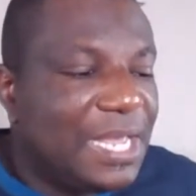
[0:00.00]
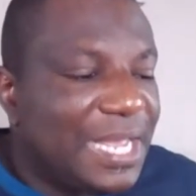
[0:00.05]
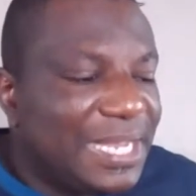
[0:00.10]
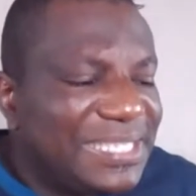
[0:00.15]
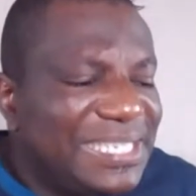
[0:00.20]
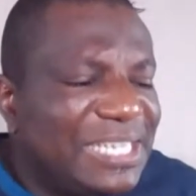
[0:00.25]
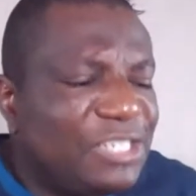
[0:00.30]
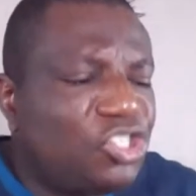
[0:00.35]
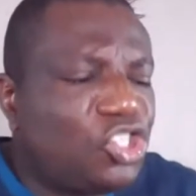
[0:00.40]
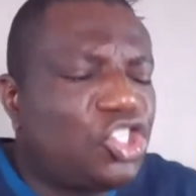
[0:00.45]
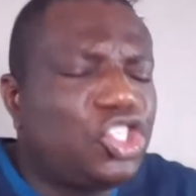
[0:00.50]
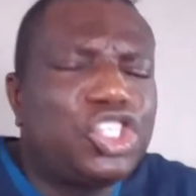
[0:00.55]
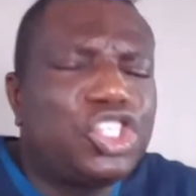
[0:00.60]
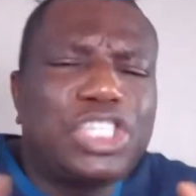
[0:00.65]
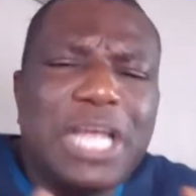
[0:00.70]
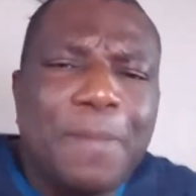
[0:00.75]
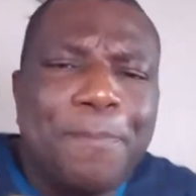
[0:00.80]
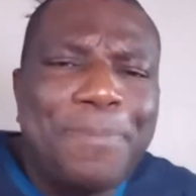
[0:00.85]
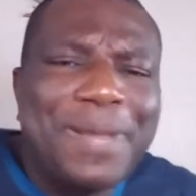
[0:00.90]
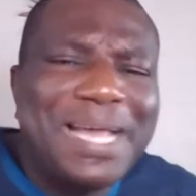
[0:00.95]
He says,
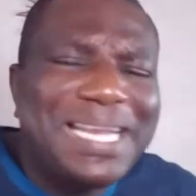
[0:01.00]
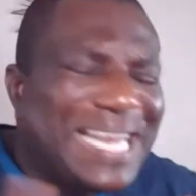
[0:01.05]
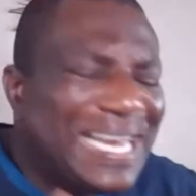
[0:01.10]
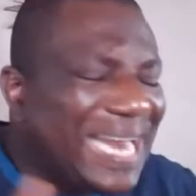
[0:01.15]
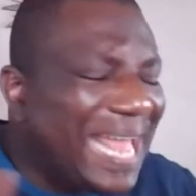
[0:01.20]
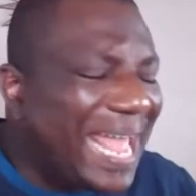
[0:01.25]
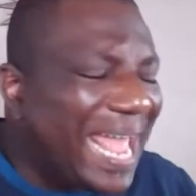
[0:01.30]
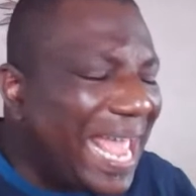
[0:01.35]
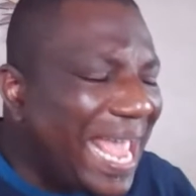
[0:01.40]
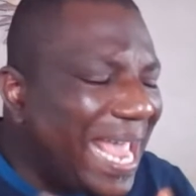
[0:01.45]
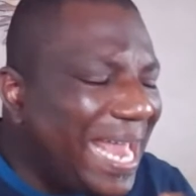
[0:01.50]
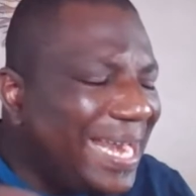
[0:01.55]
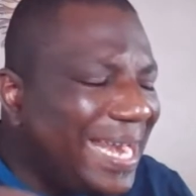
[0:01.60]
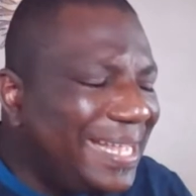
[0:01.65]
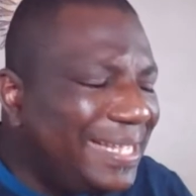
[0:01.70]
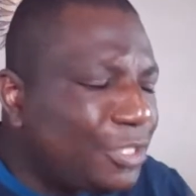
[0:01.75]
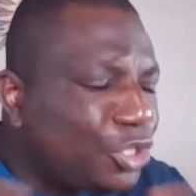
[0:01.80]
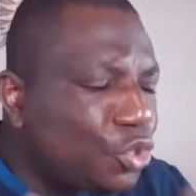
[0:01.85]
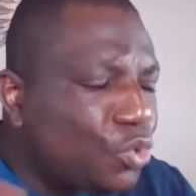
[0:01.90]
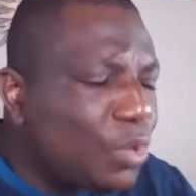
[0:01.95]
sharper than
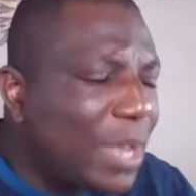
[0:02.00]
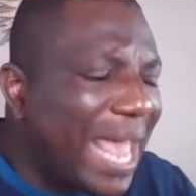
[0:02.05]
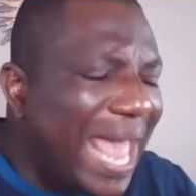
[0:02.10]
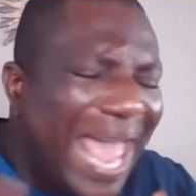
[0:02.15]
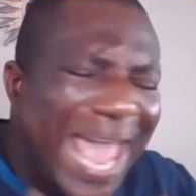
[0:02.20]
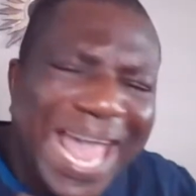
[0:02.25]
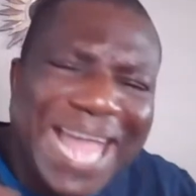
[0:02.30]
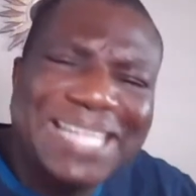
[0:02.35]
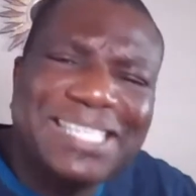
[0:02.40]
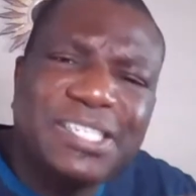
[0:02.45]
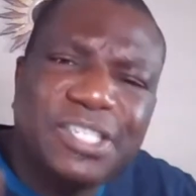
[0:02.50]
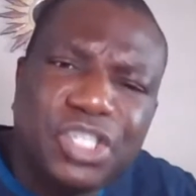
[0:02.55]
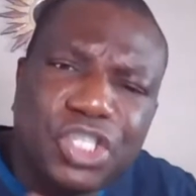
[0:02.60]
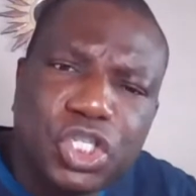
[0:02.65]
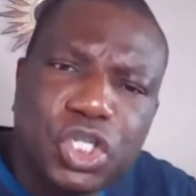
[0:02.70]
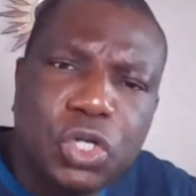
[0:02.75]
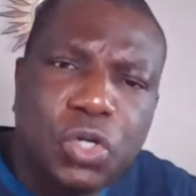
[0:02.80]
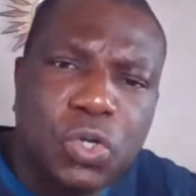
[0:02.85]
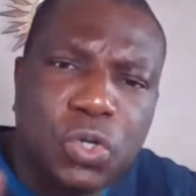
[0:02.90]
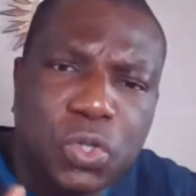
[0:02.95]
any two-edged
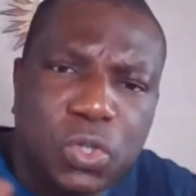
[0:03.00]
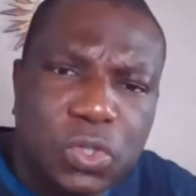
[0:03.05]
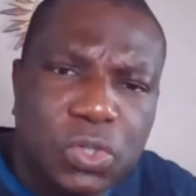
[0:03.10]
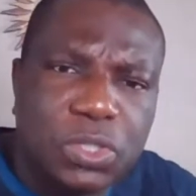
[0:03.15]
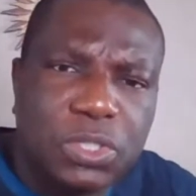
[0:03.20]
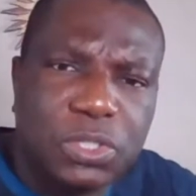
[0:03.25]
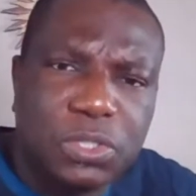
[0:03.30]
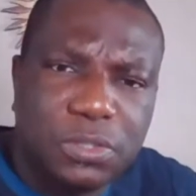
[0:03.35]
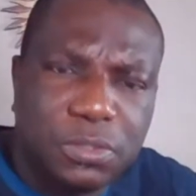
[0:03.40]
sword.